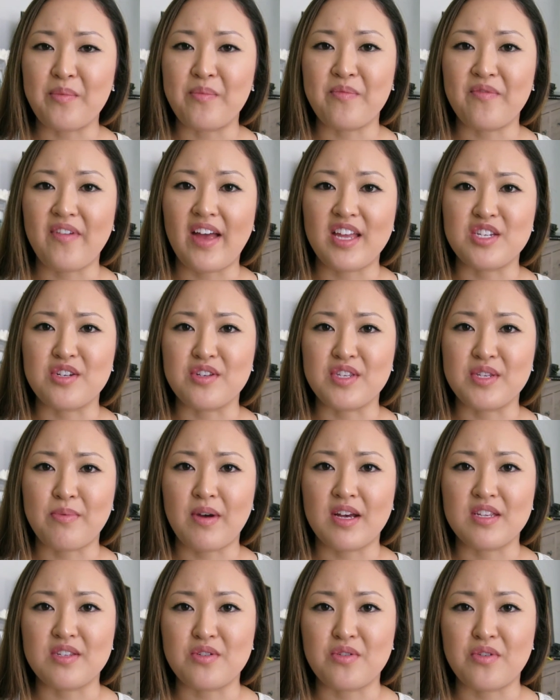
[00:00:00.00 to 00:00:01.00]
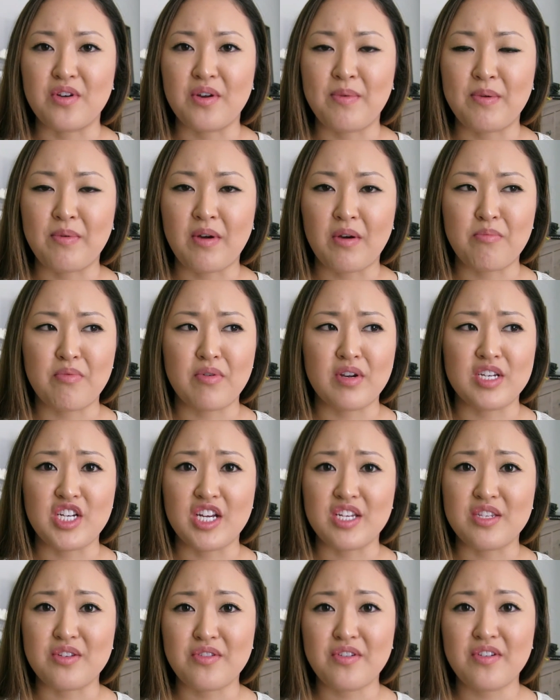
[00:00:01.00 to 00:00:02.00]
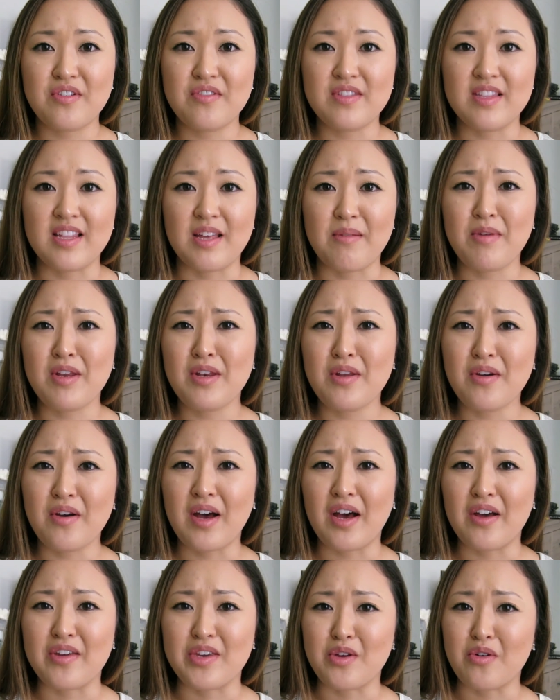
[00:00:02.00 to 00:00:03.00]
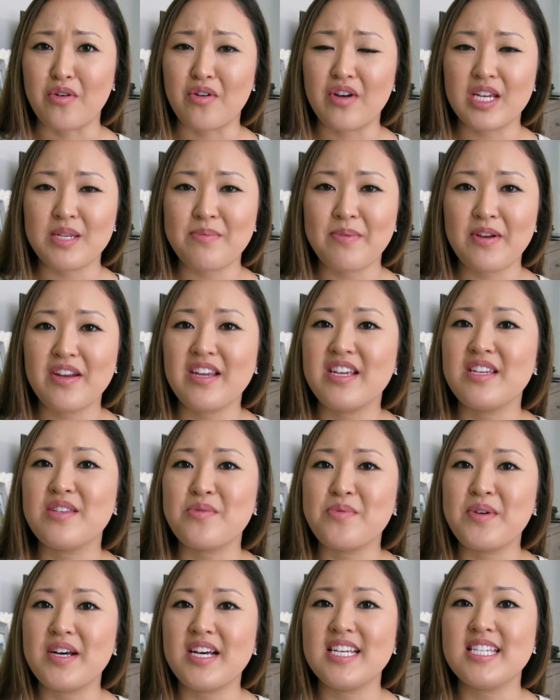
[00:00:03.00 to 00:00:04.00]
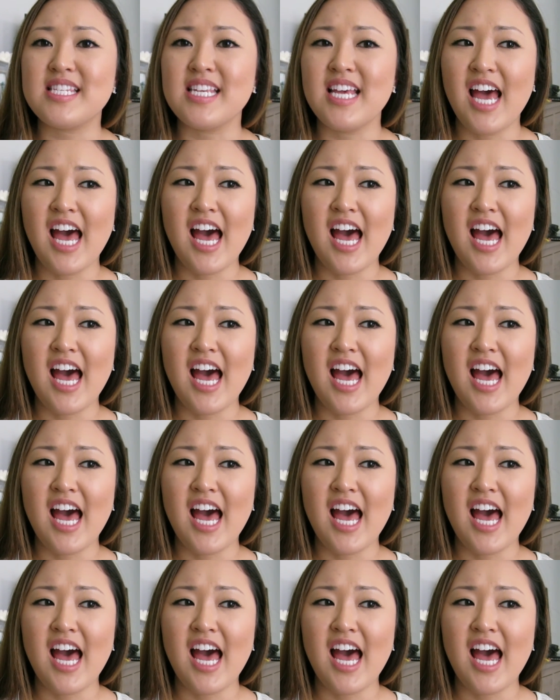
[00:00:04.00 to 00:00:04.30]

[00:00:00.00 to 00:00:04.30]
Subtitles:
vaginal suppository progesterone, let me know how your experience was.